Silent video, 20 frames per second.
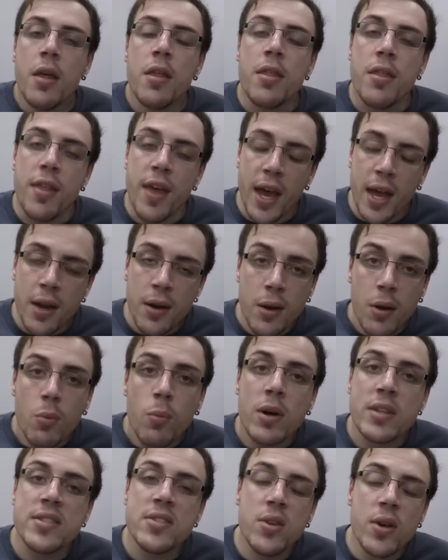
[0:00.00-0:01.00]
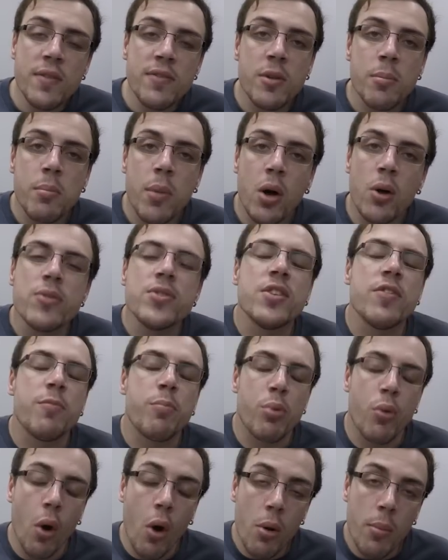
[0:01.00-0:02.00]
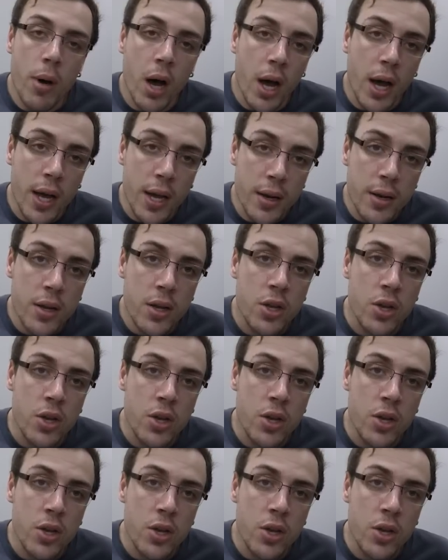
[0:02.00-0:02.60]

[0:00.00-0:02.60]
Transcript: Then, once you have the moles of bromide,